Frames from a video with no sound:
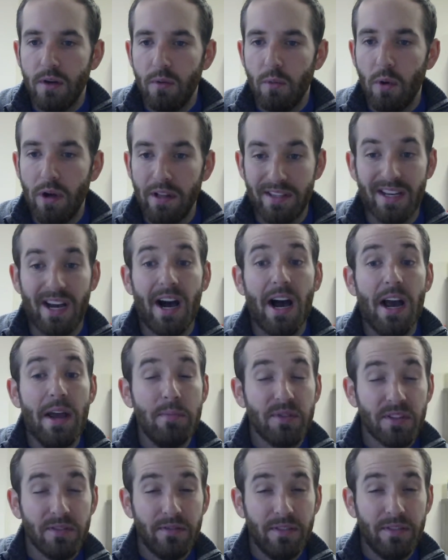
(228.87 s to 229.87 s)
What
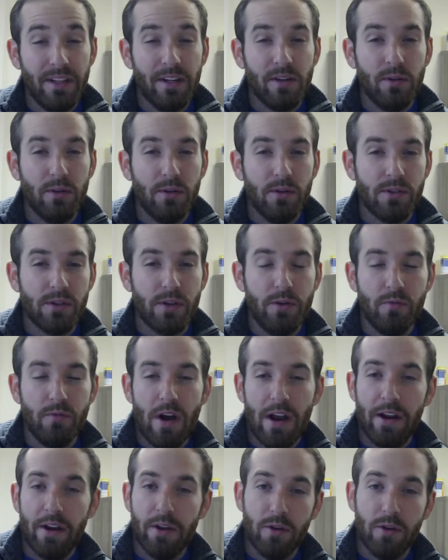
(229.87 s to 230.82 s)
types of vehicles are you renting?